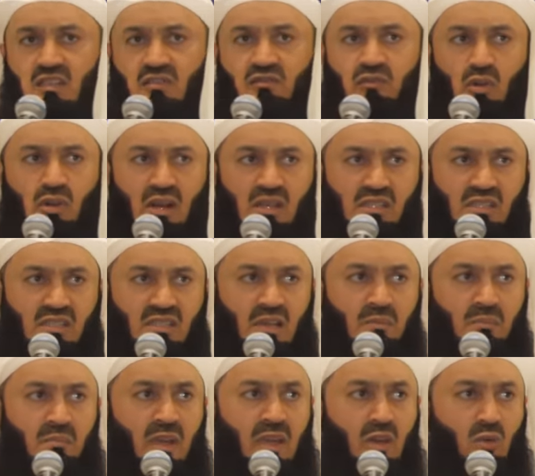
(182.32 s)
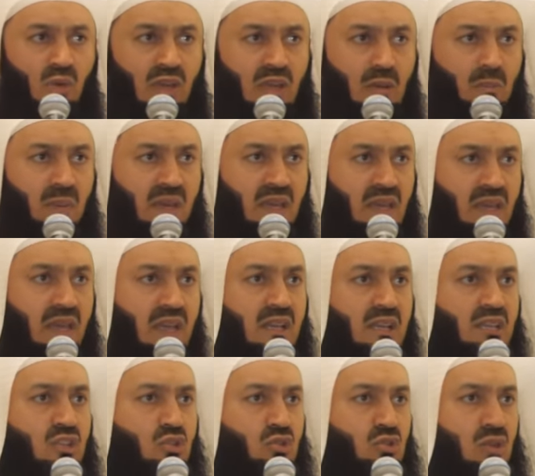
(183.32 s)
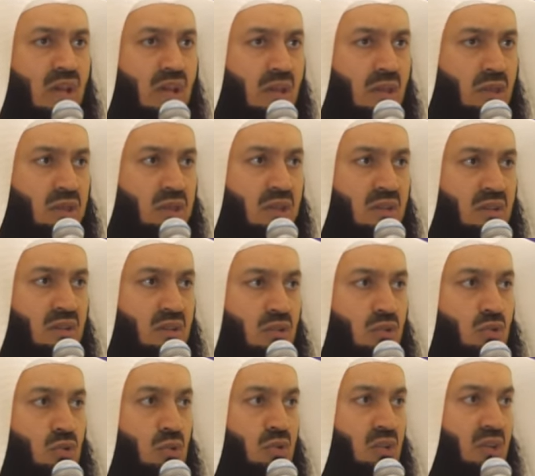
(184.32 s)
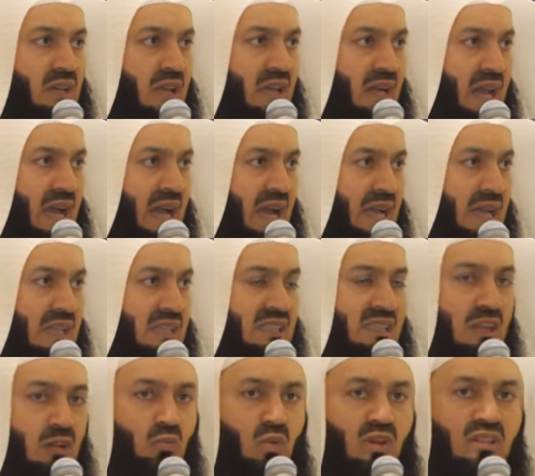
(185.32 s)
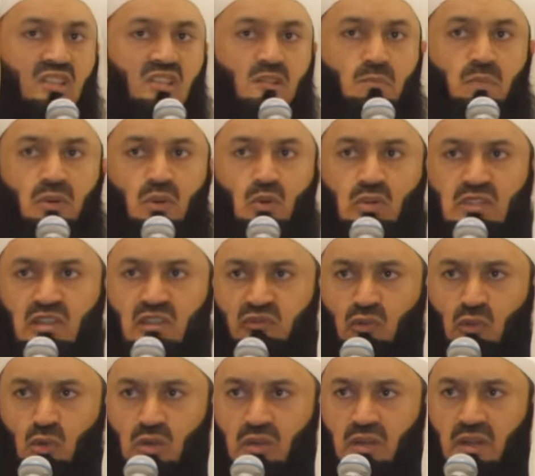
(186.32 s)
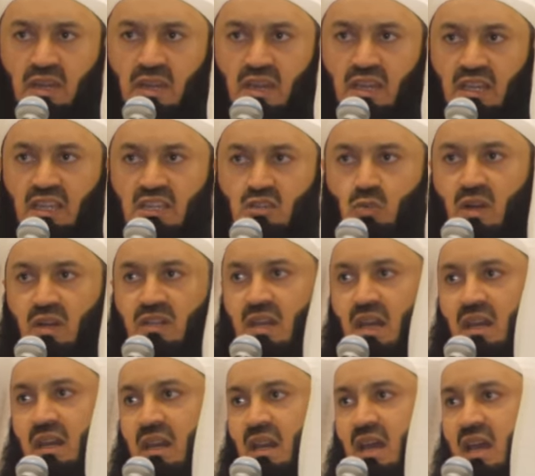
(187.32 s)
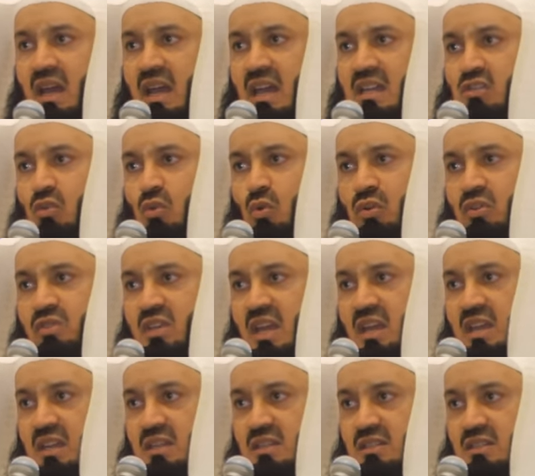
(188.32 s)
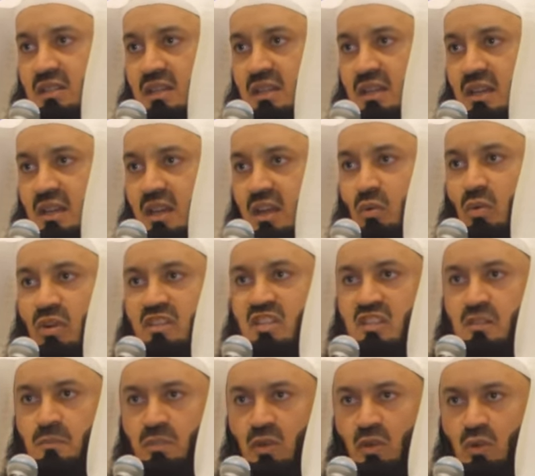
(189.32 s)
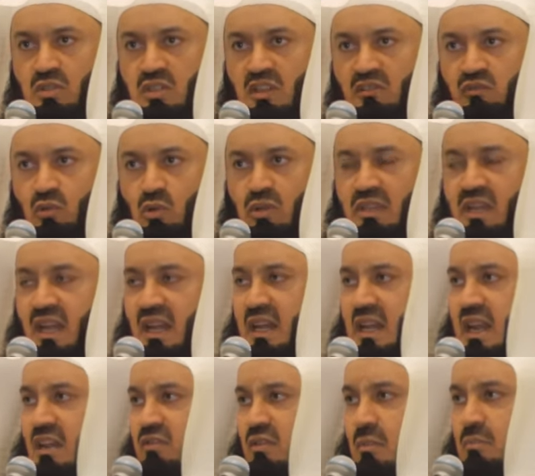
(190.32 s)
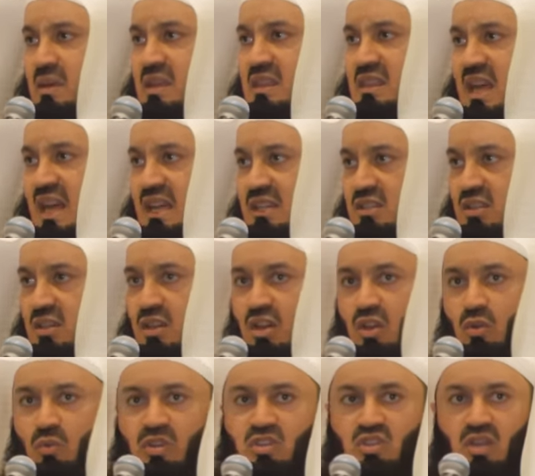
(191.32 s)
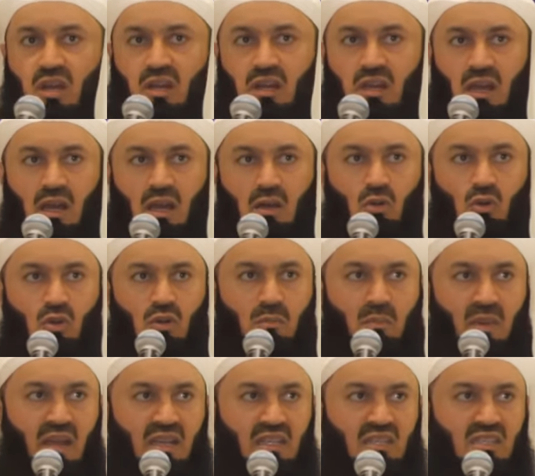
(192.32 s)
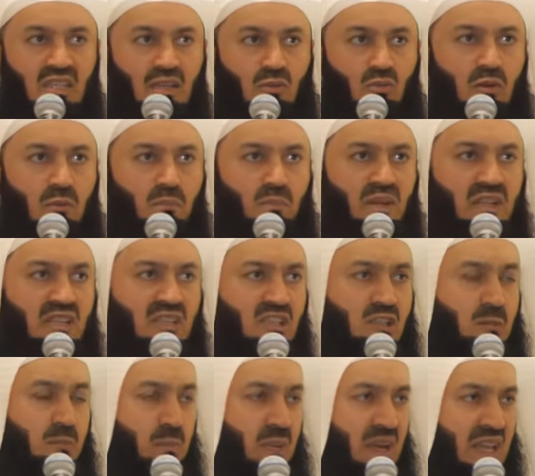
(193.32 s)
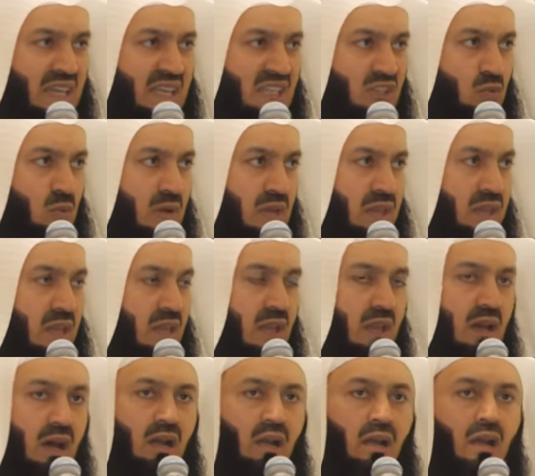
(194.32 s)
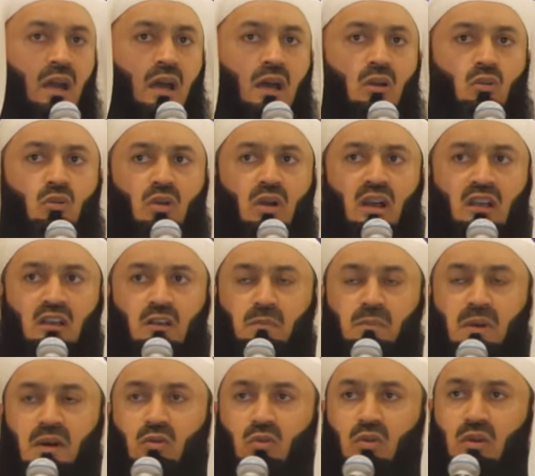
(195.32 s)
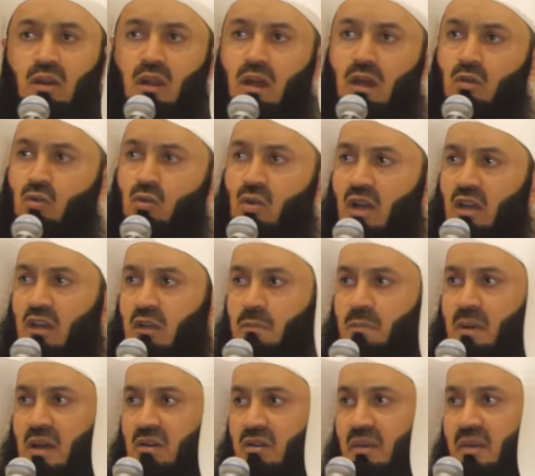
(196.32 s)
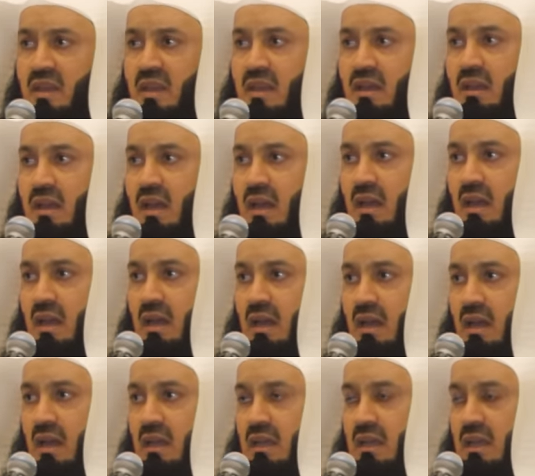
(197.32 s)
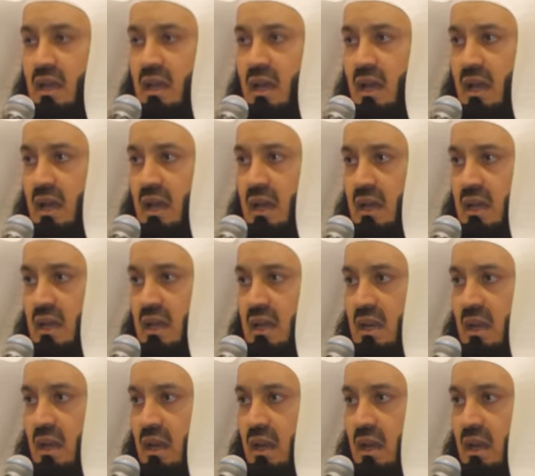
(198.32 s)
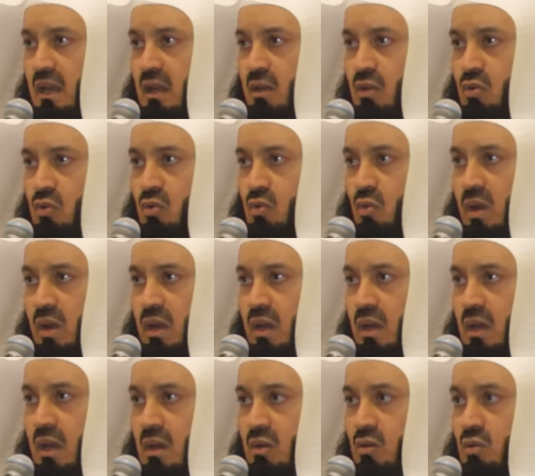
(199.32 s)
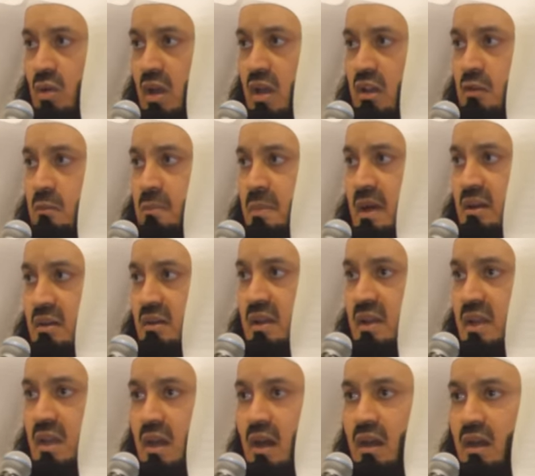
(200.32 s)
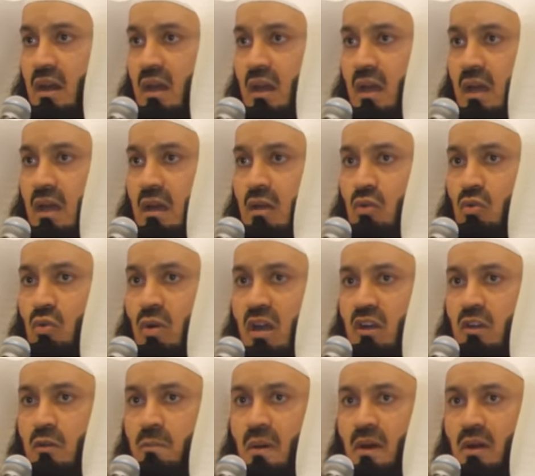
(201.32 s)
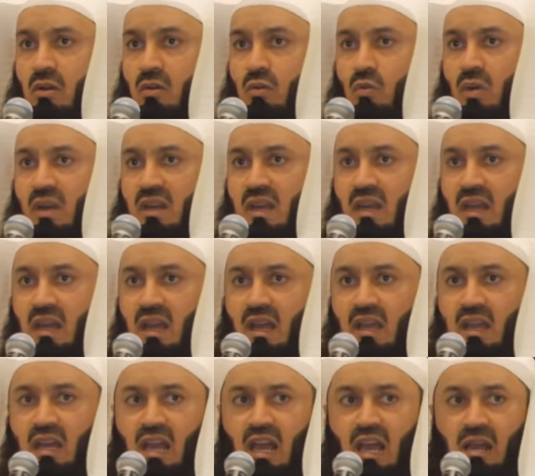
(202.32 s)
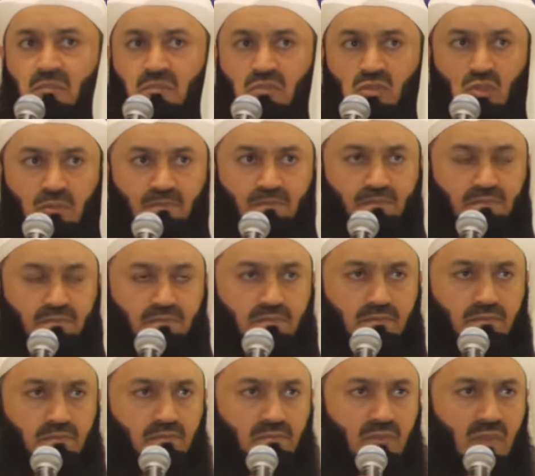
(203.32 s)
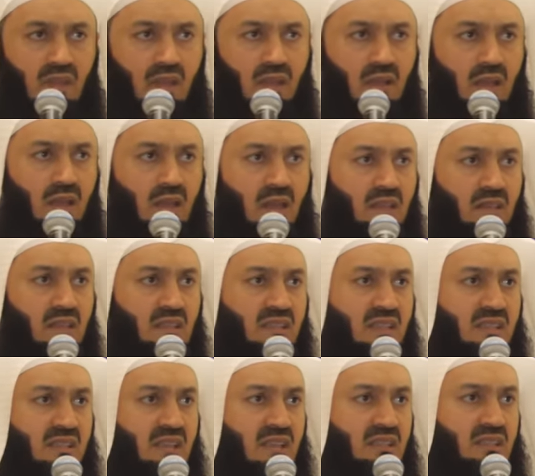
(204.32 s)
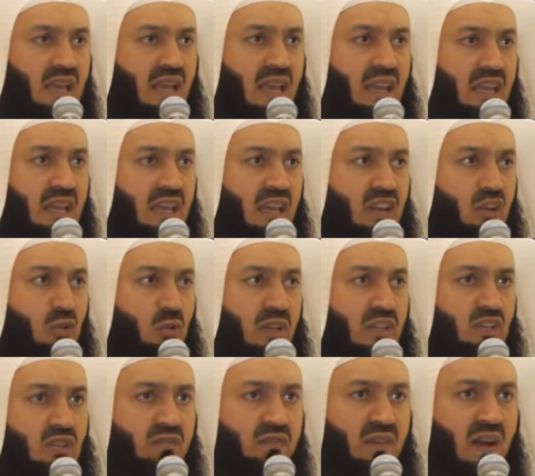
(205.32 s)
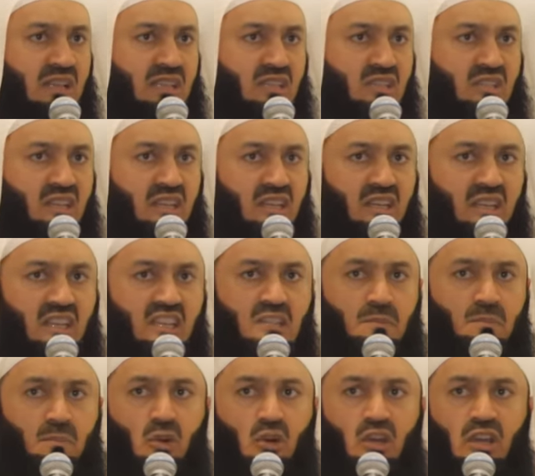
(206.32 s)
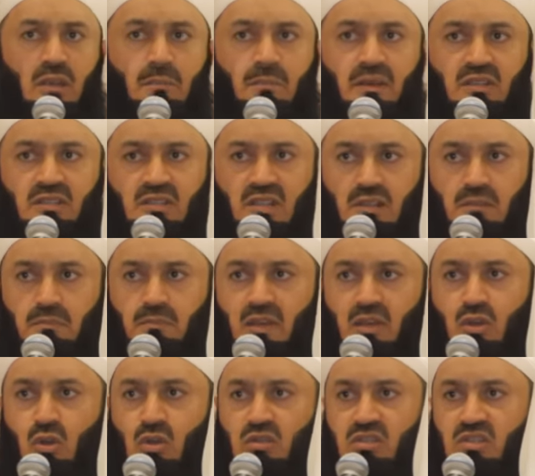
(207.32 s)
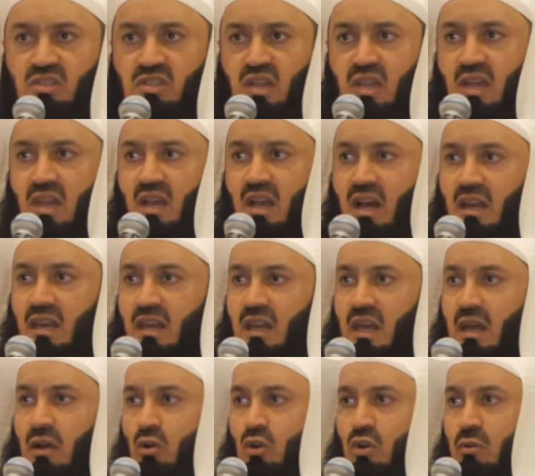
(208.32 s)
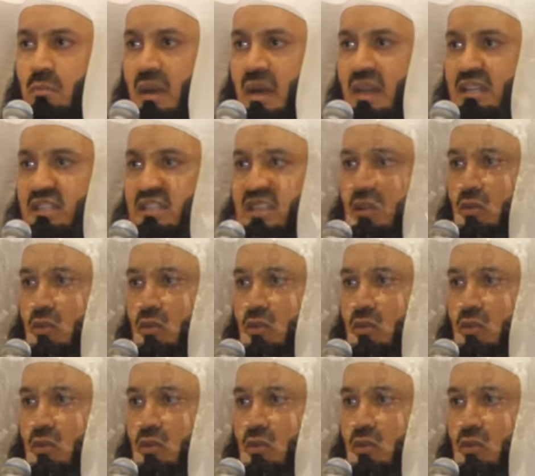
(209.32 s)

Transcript: for us and may we be strengthened to realize that what is beautiful is what Allah has ordained. What is beautiful can never be that which Allah Almighty would be displeased with. Allahu Akbar, Allahu Akbar, La ilaha illallahu, Wallahu Akbar, Allahu Akbar, Walillahi alhamd. This is a day in which fasting is prohibited because Allah Almighty